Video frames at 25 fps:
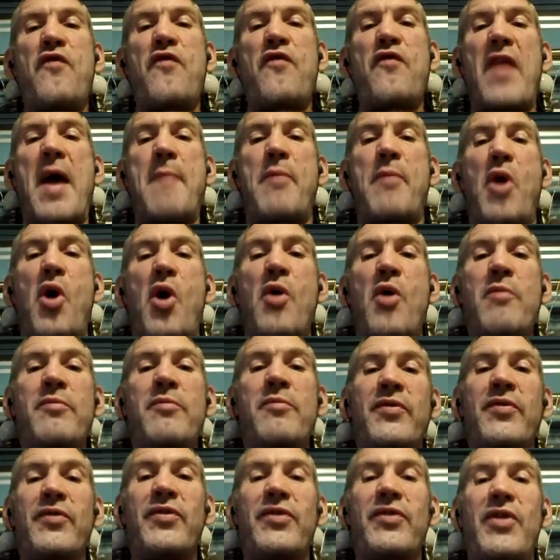flat
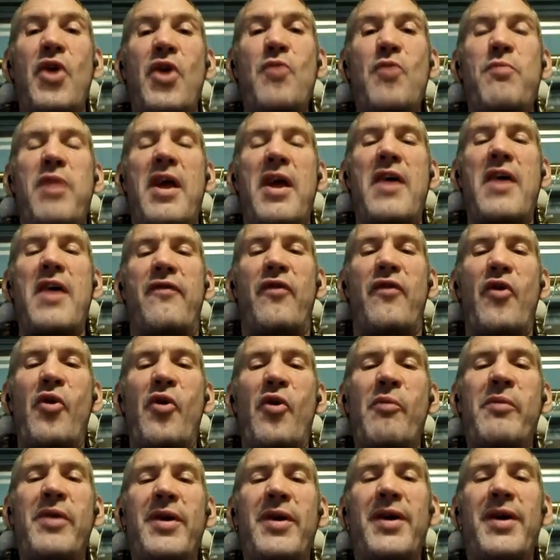bottom, no
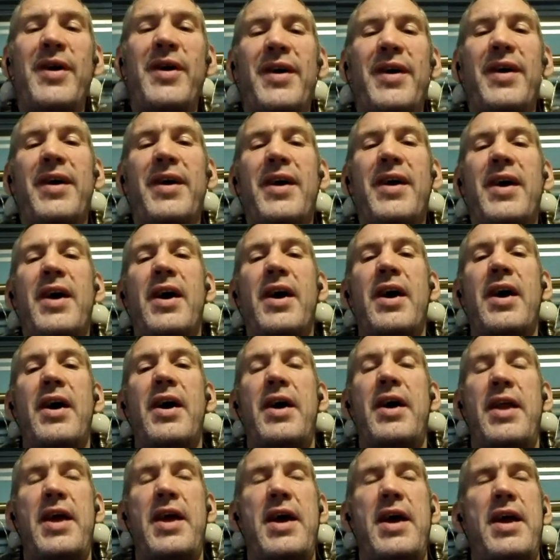platform.
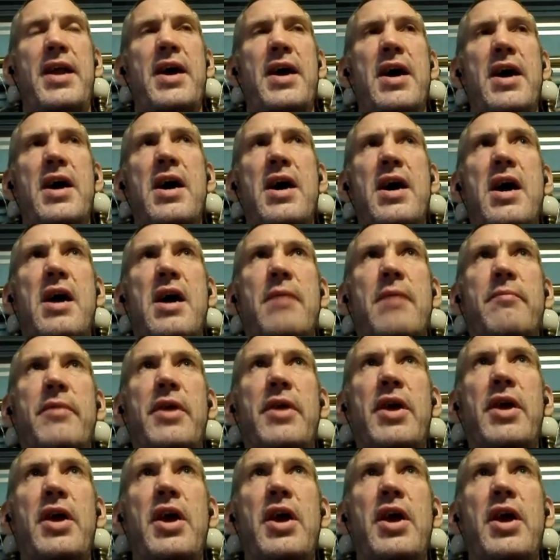And then